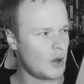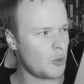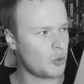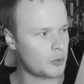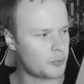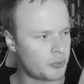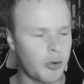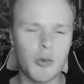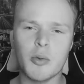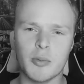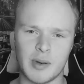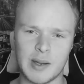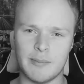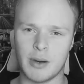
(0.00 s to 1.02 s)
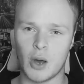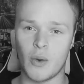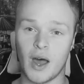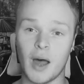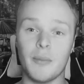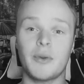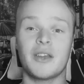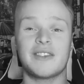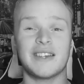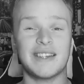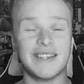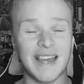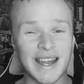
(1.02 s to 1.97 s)
that would probably blow it up because
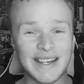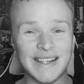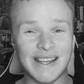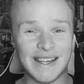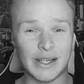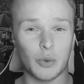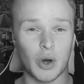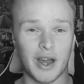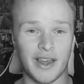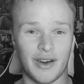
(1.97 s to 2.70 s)
it can get quite